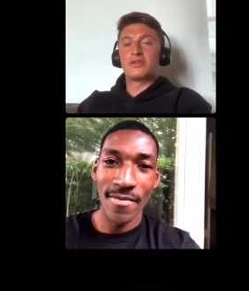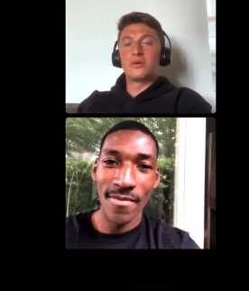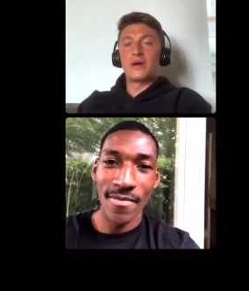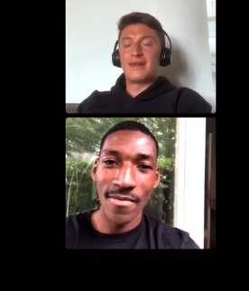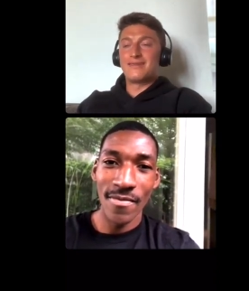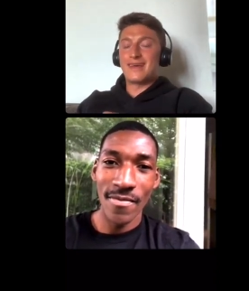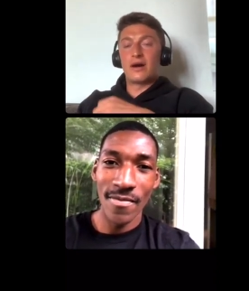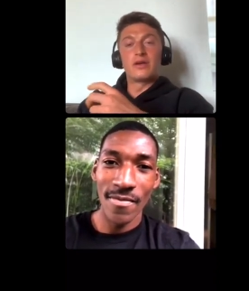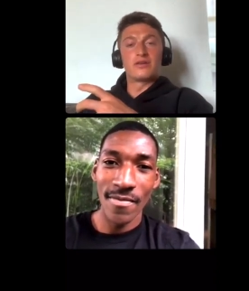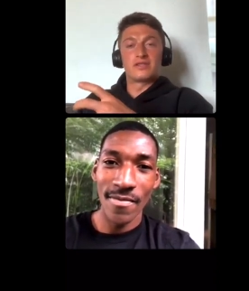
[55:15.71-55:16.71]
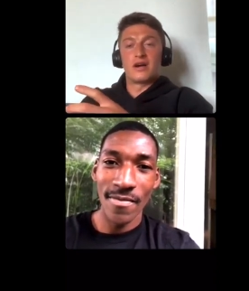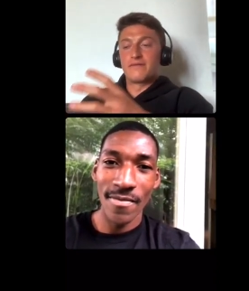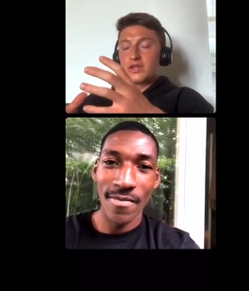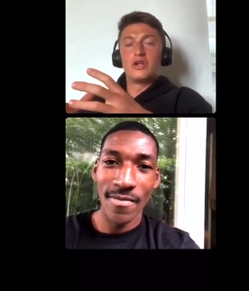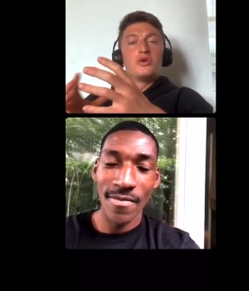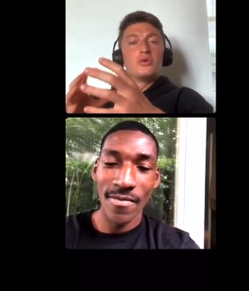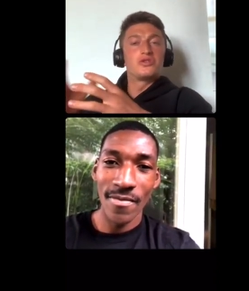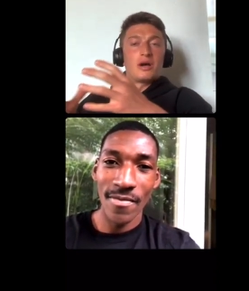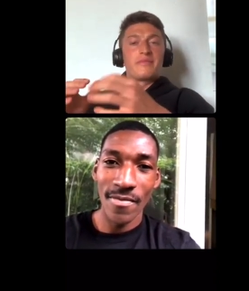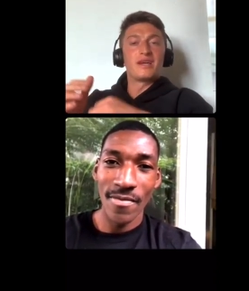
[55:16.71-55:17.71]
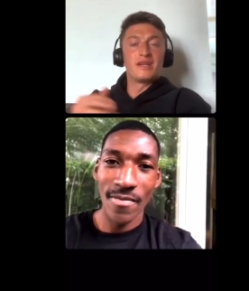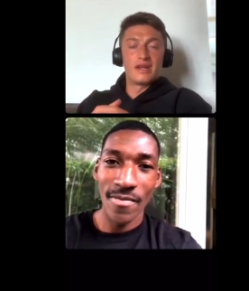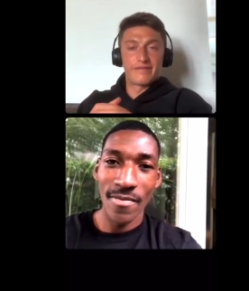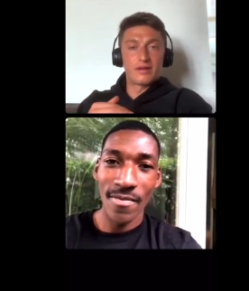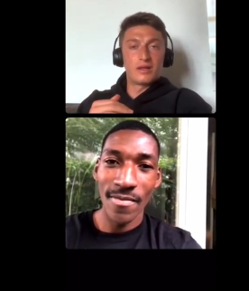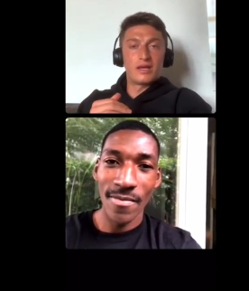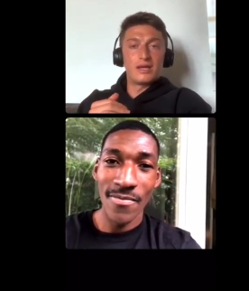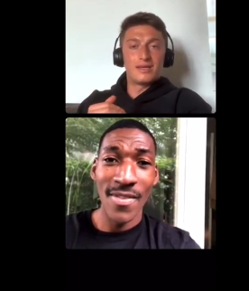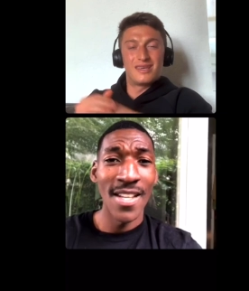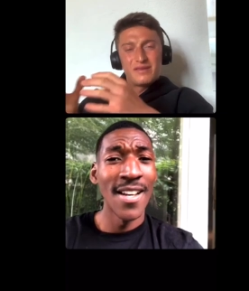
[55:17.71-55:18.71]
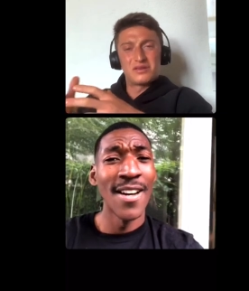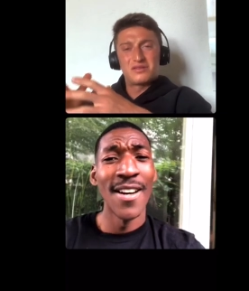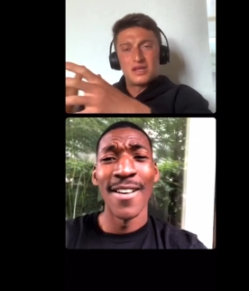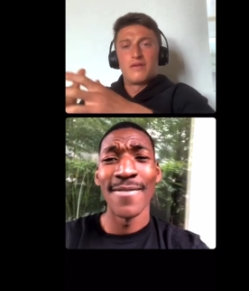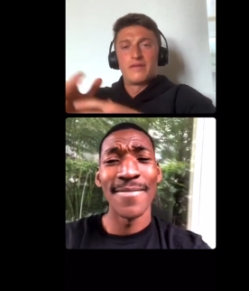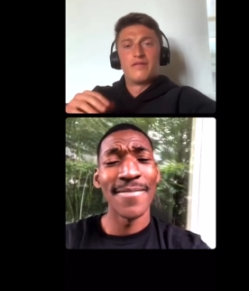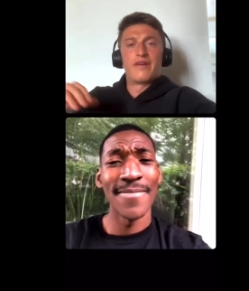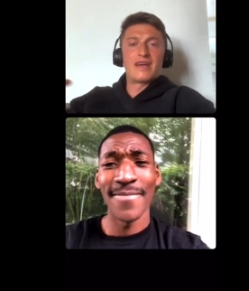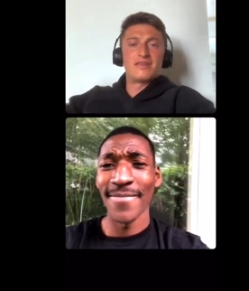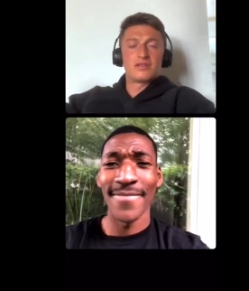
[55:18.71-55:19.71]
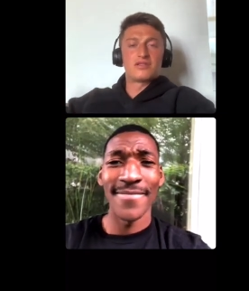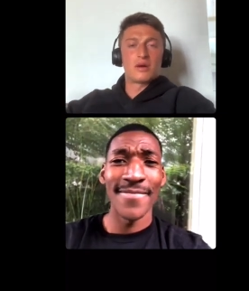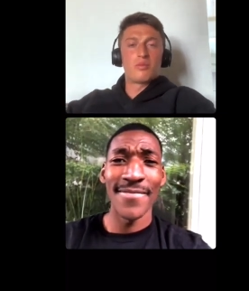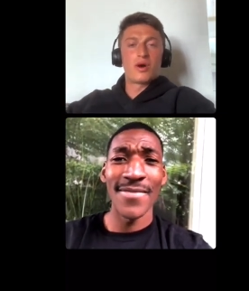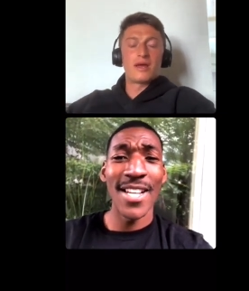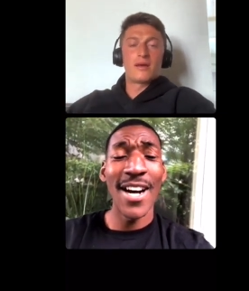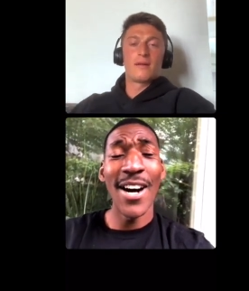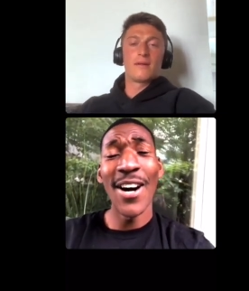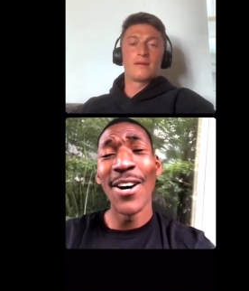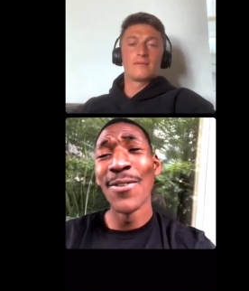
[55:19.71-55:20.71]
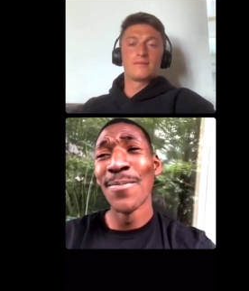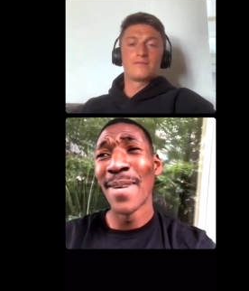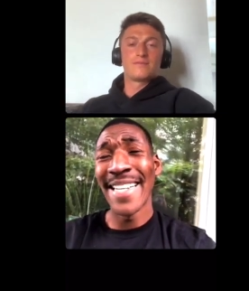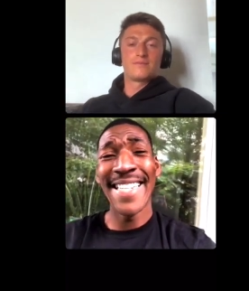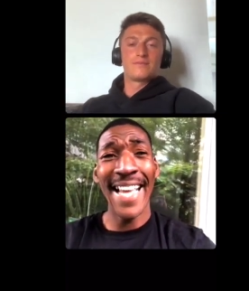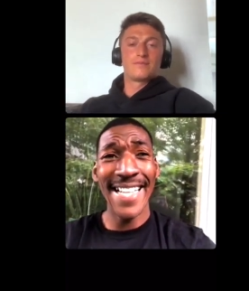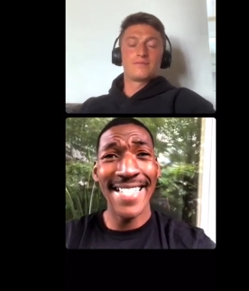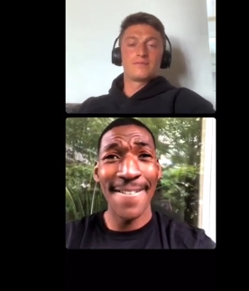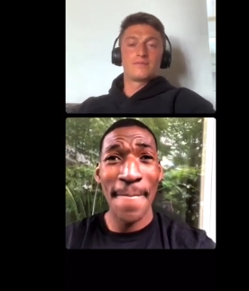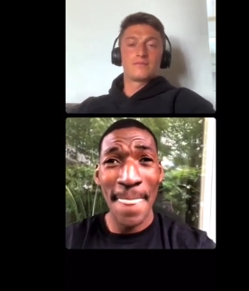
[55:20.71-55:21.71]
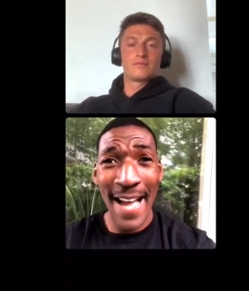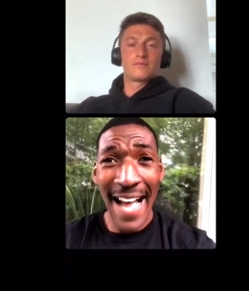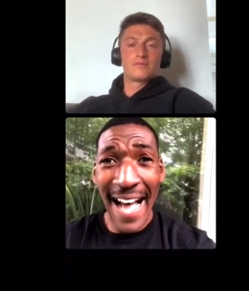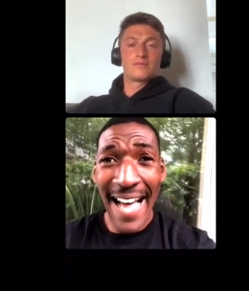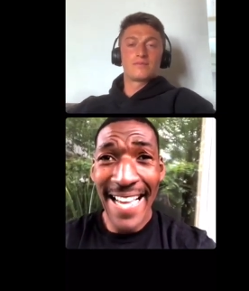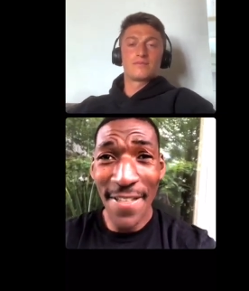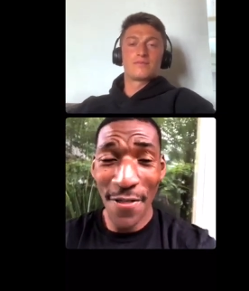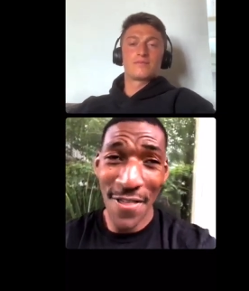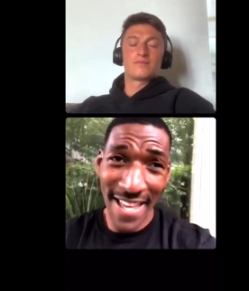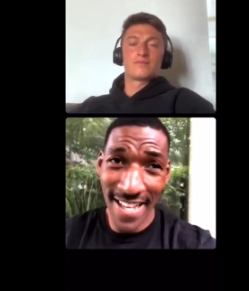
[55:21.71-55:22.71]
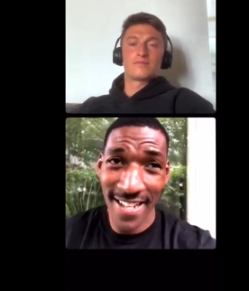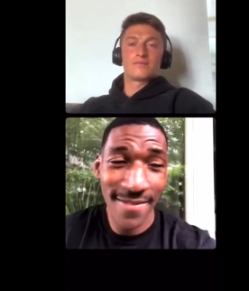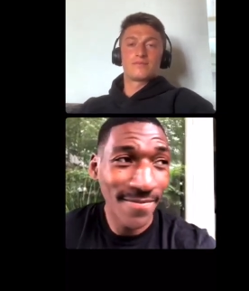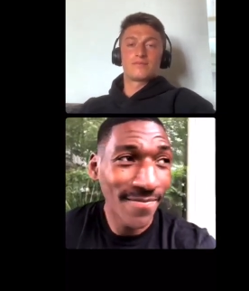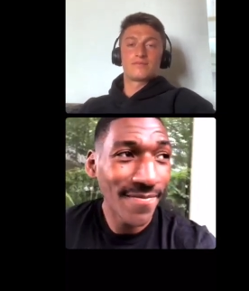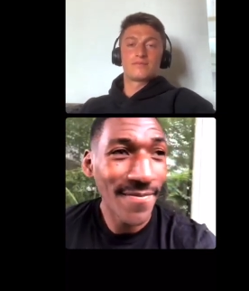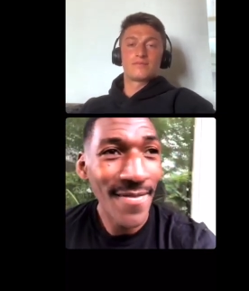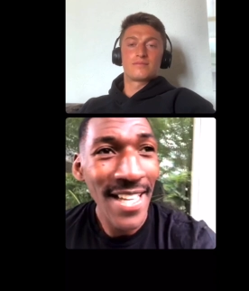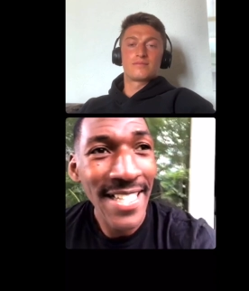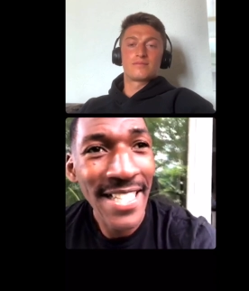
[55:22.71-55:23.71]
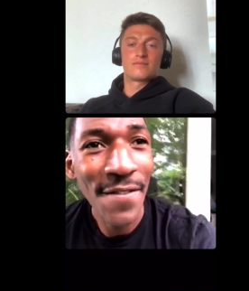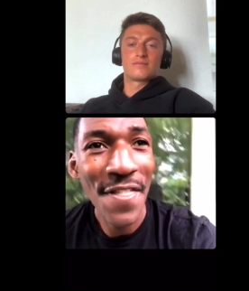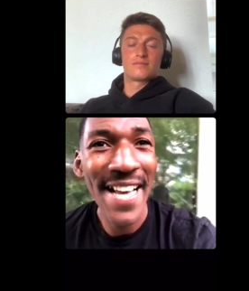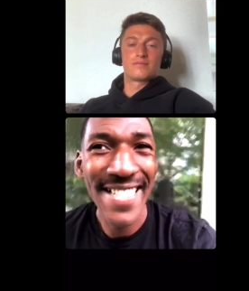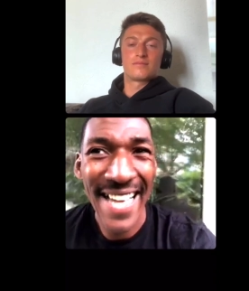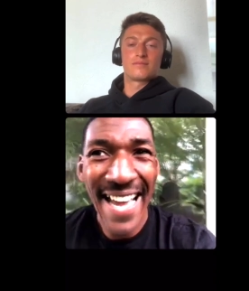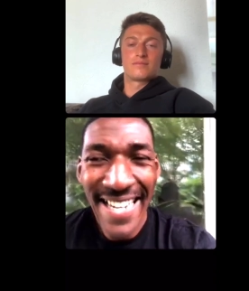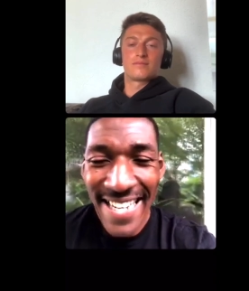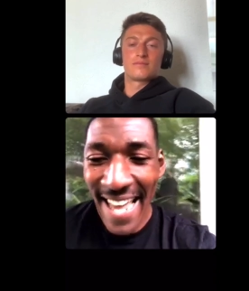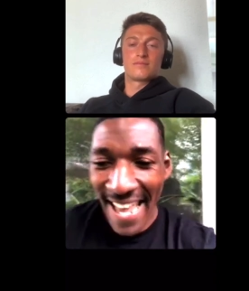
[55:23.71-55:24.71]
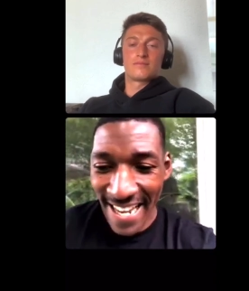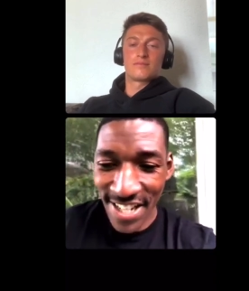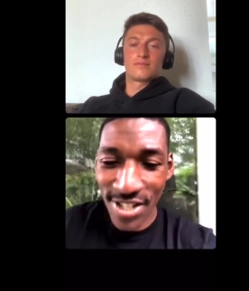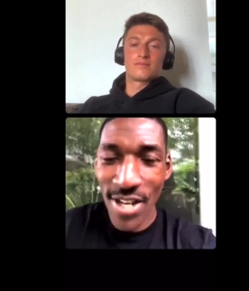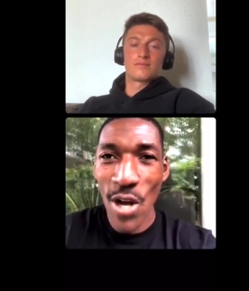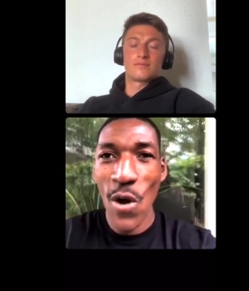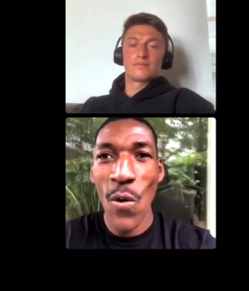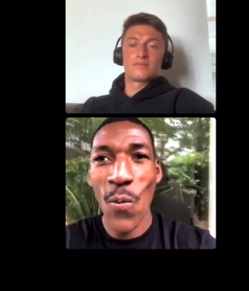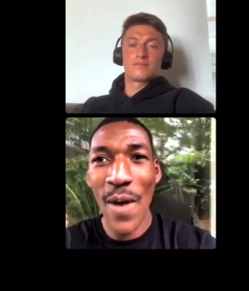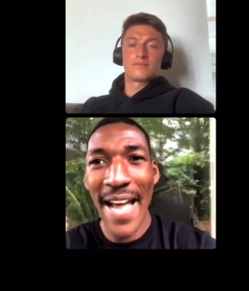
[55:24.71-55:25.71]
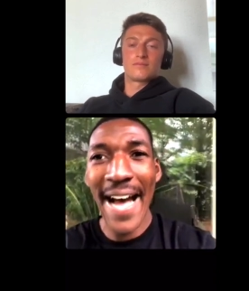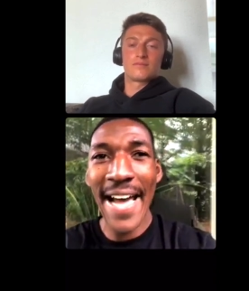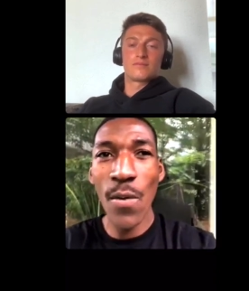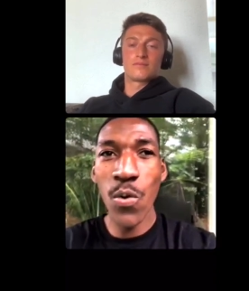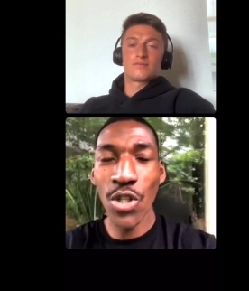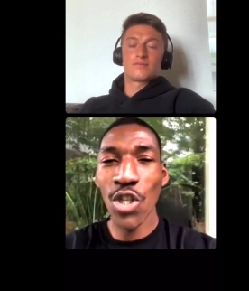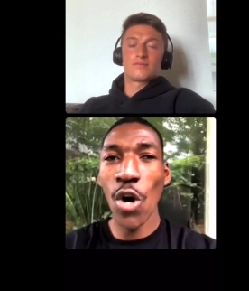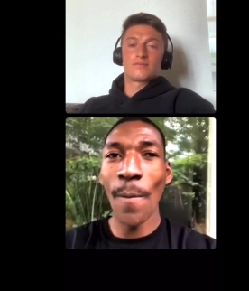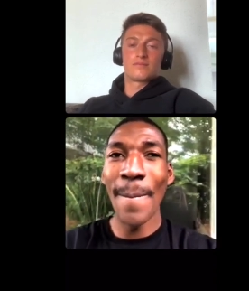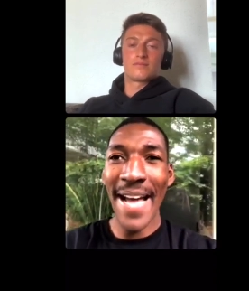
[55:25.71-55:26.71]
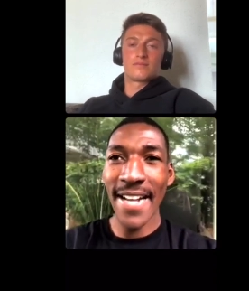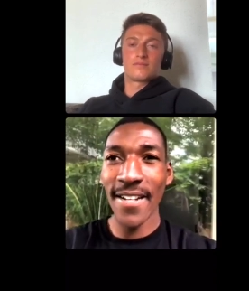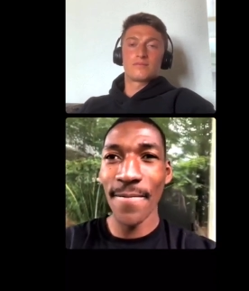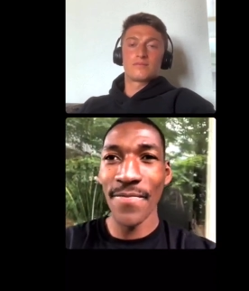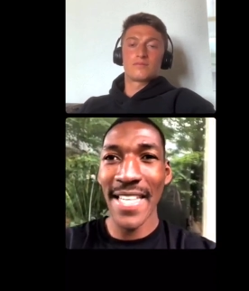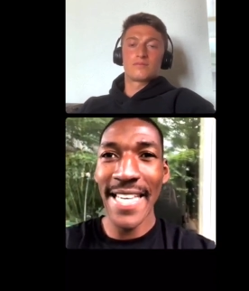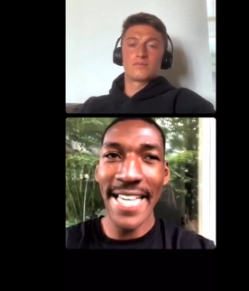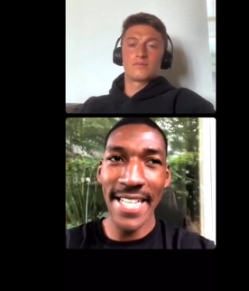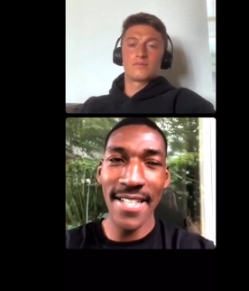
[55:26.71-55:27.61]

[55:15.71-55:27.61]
Speaker 1: tell yourself to do something differently? Give yourself advice in some way? Oh, my days.
Speaker 2: I think if there's any age where I would go back is